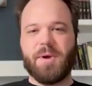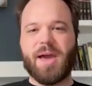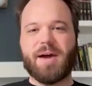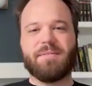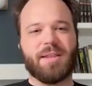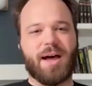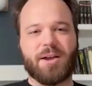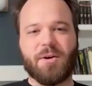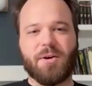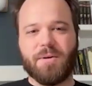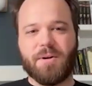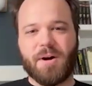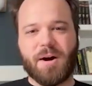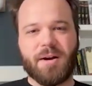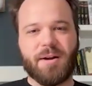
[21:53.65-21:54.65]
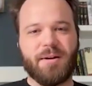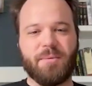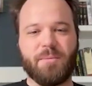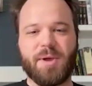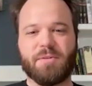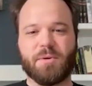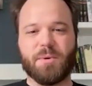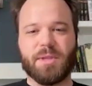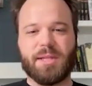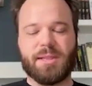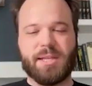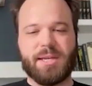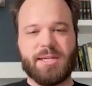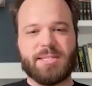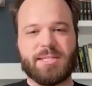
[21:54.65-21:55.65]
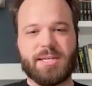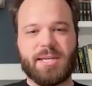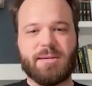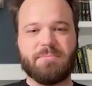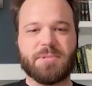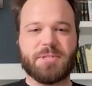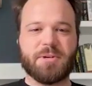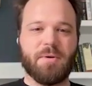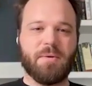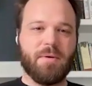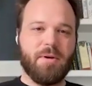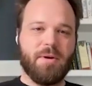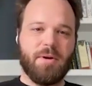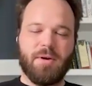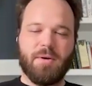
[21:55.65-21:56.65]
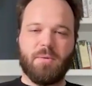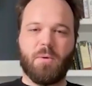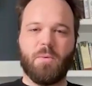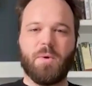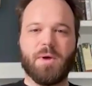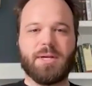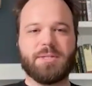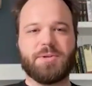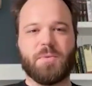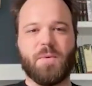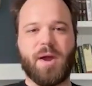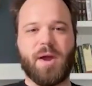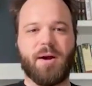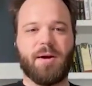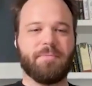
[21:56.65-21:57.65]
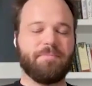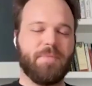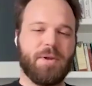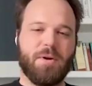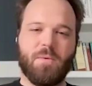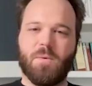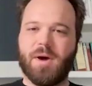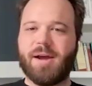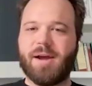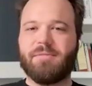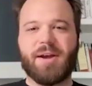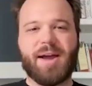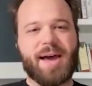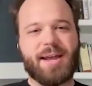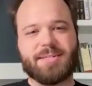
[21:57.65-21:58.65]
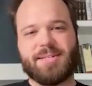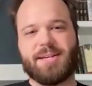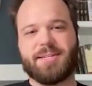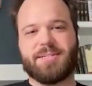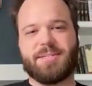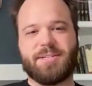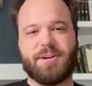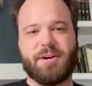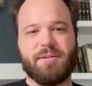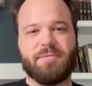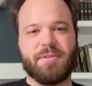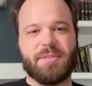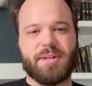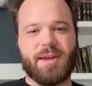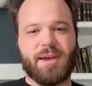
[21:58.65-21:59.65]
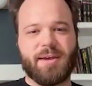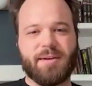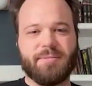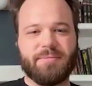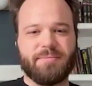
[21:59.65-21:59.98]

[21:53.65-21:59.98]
we have a lot going on, and we have a really lean team, so we're willing to wear whatever hat is necessary for the day.